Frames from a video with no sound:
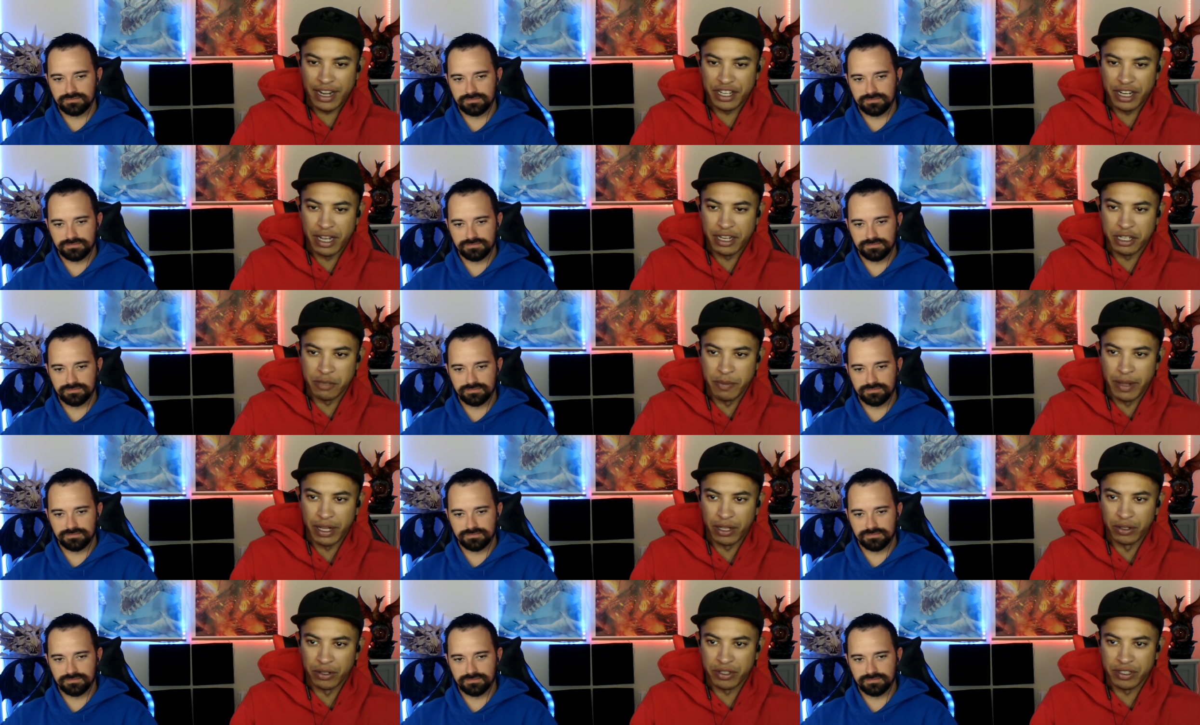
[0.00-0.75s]
Speaker 1: Actually, I should
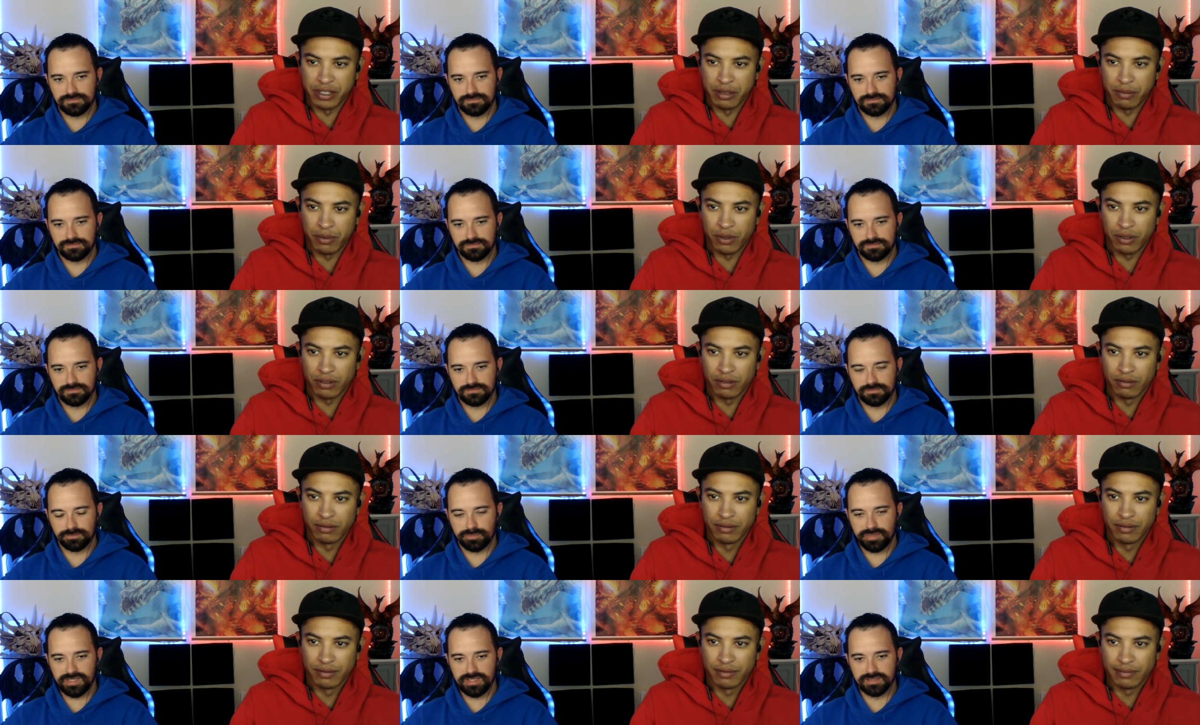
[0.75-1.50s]
make it look simple.
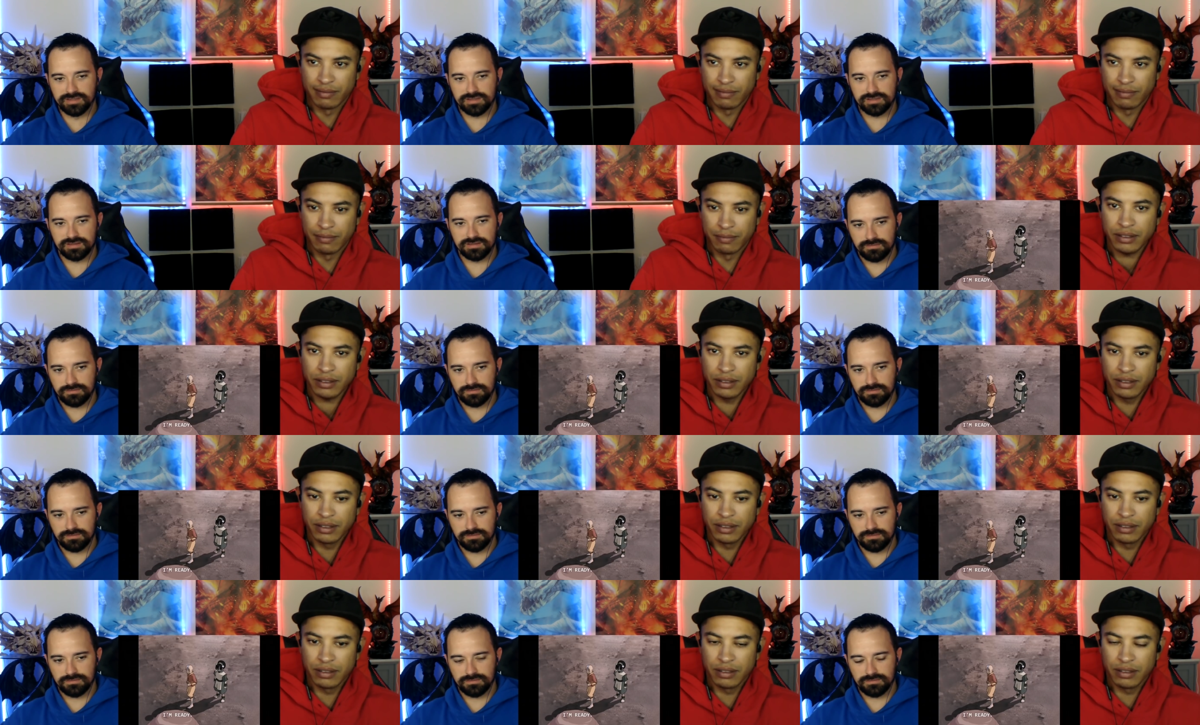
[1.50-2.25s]
Beast.
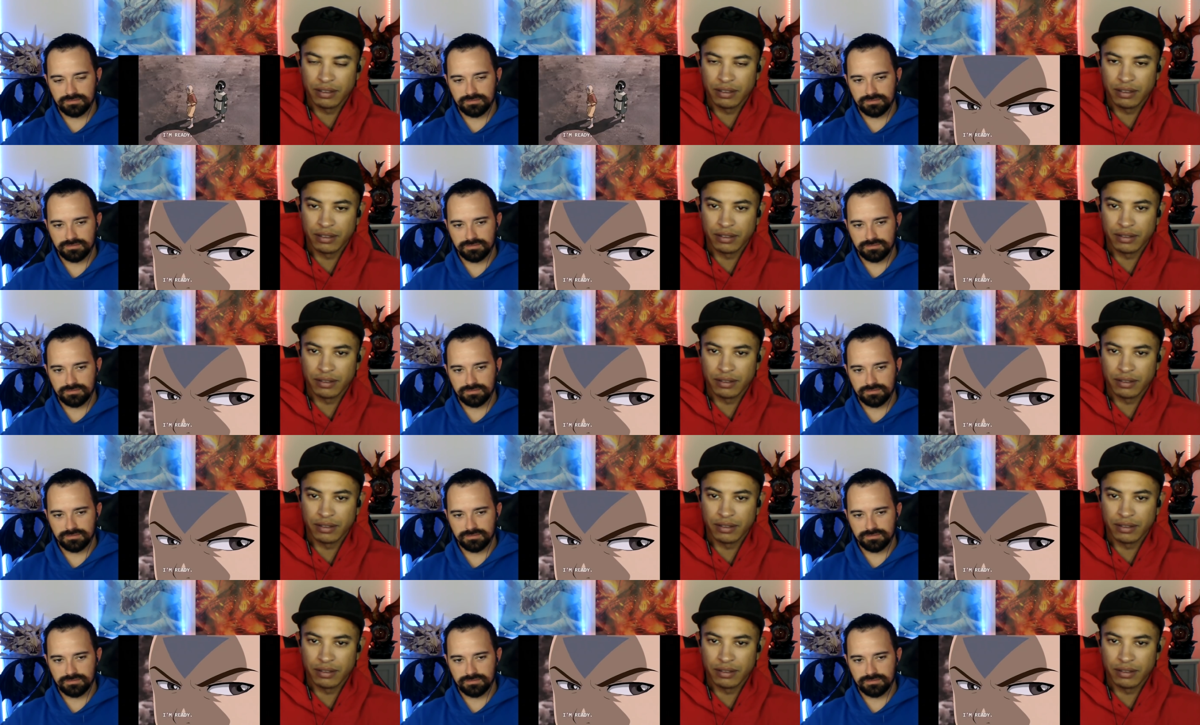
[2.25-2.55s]
I'm ready.